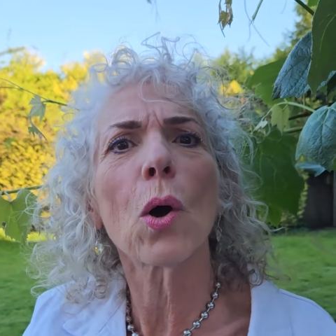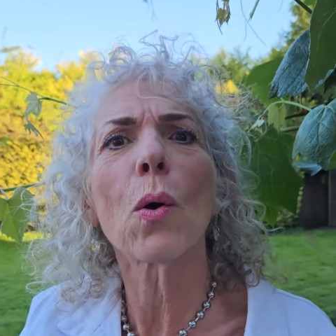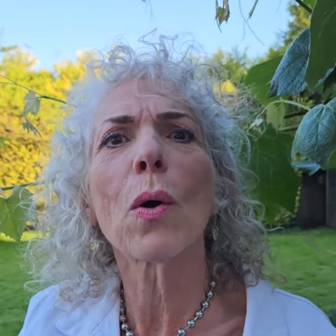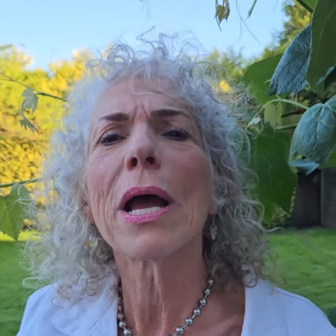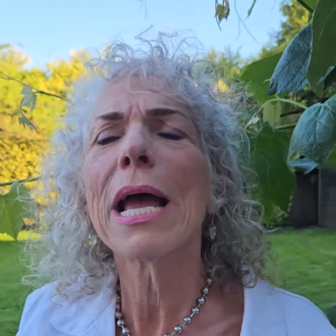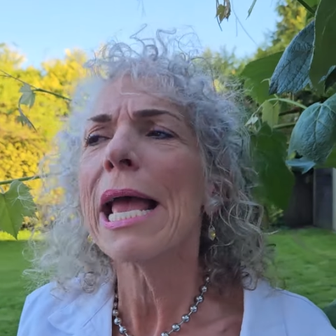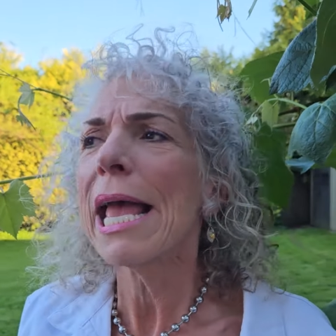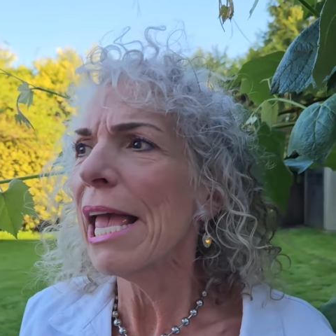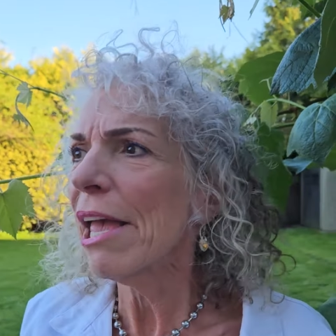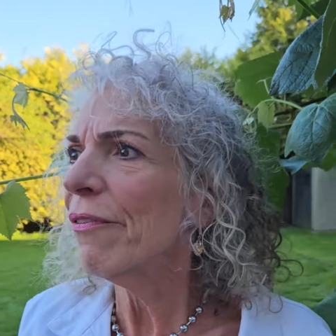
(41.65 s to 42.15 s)

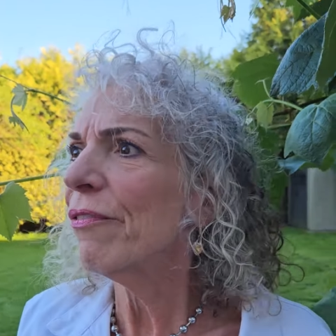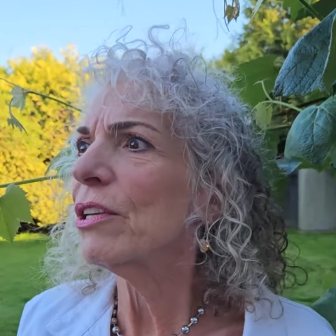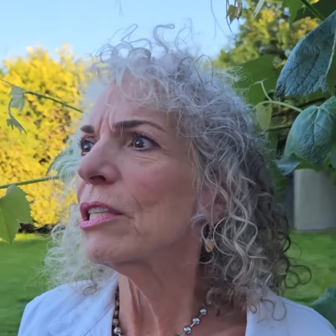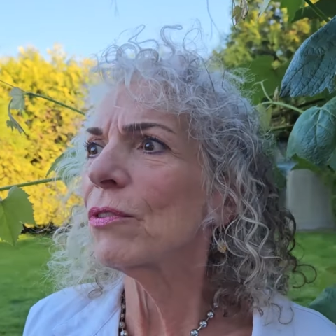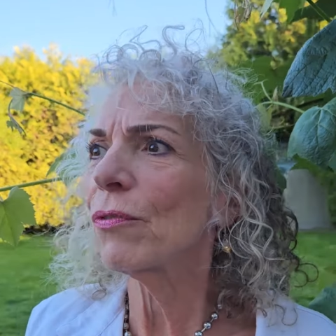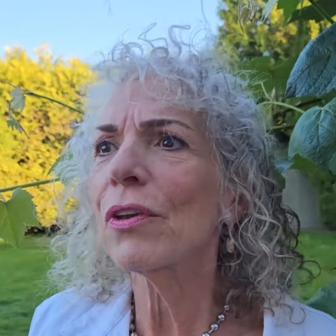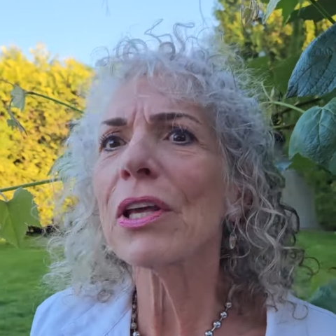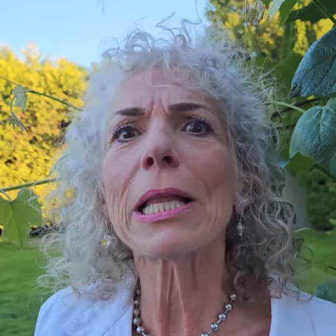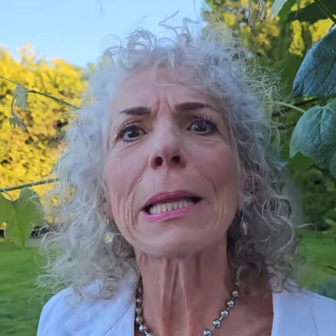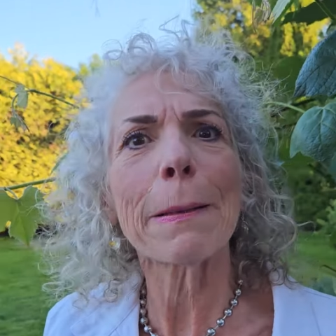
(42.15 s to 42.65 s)
Okay, yeah.
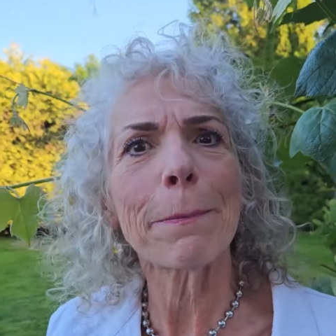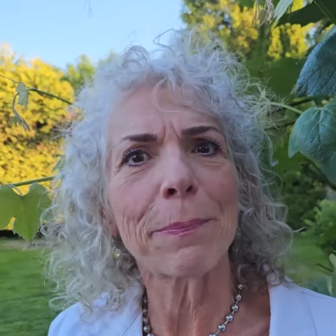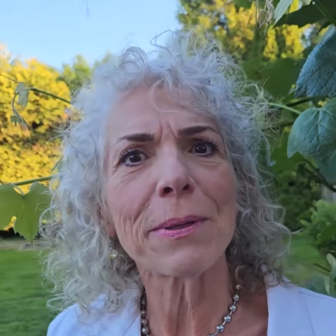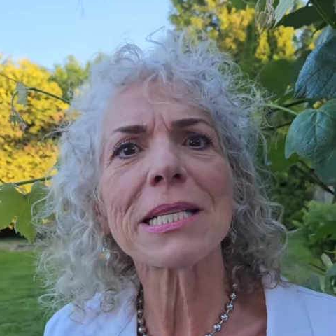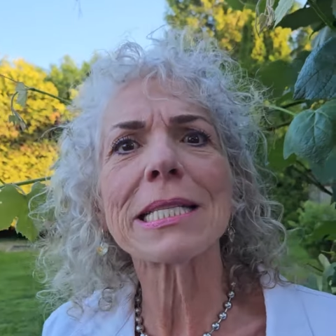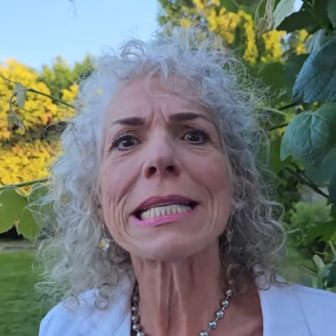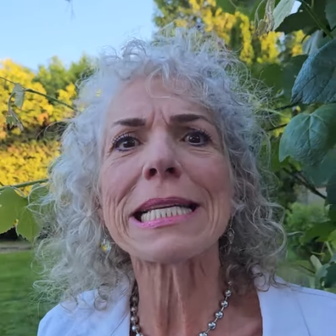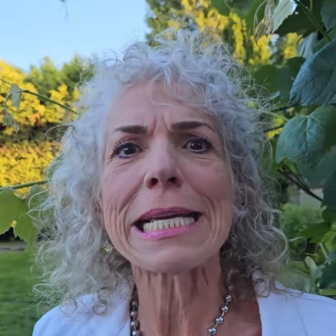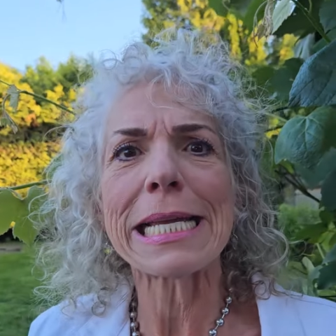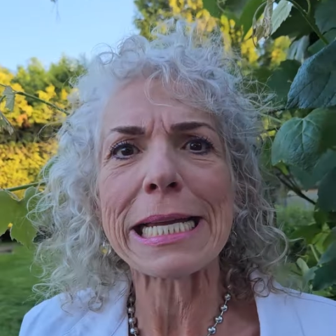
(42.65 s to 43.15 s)
If feeling yeah.
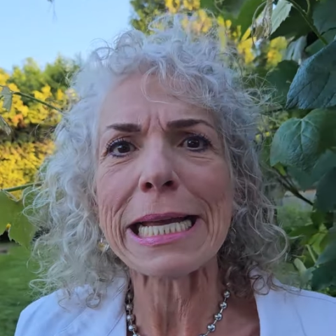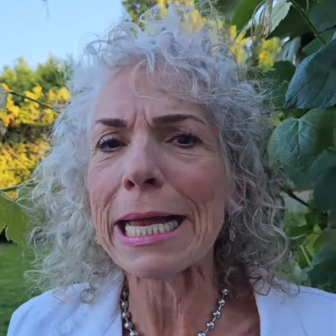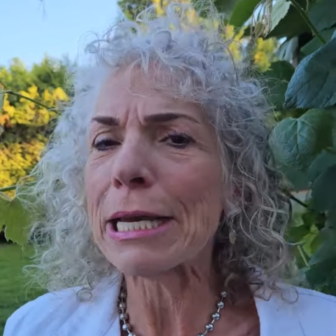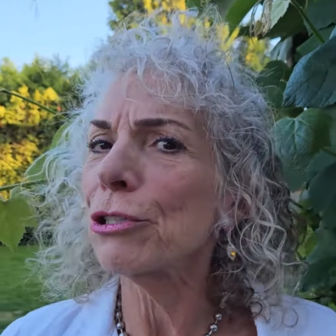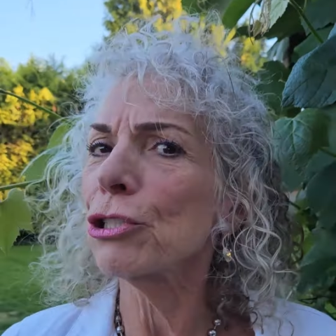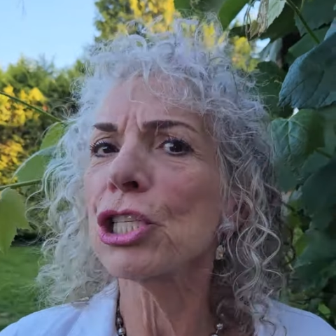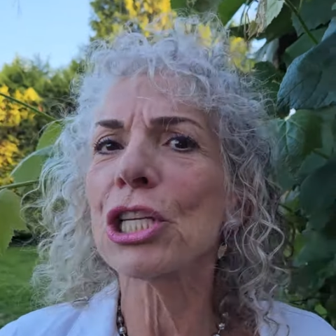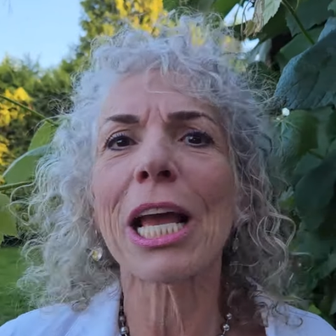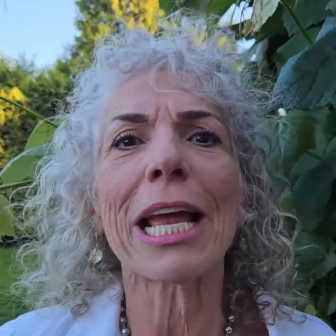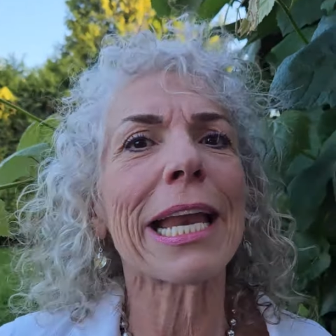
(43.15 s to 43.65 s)
busy and
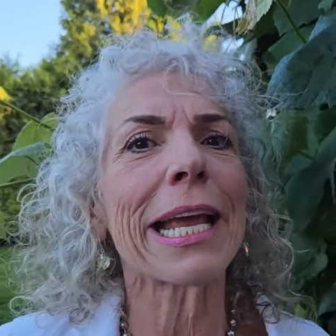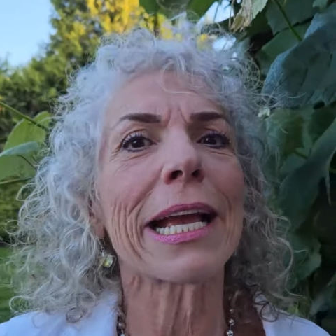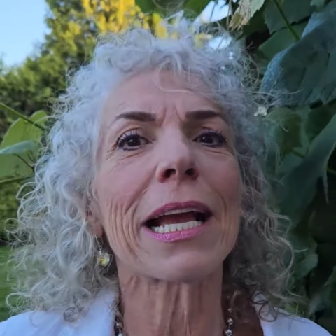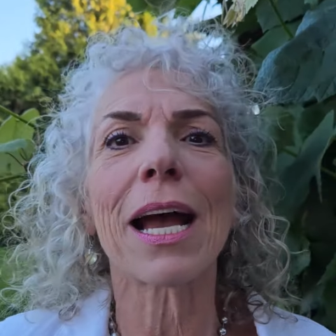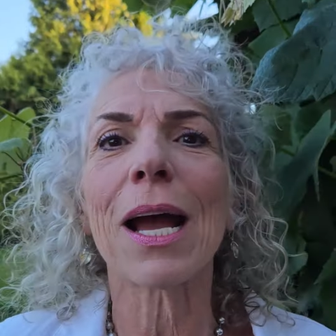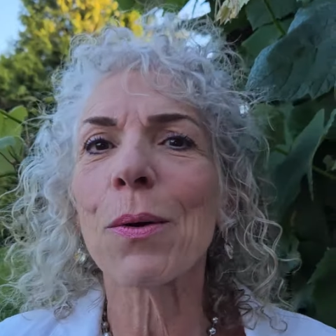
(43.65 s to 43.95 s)
energetic,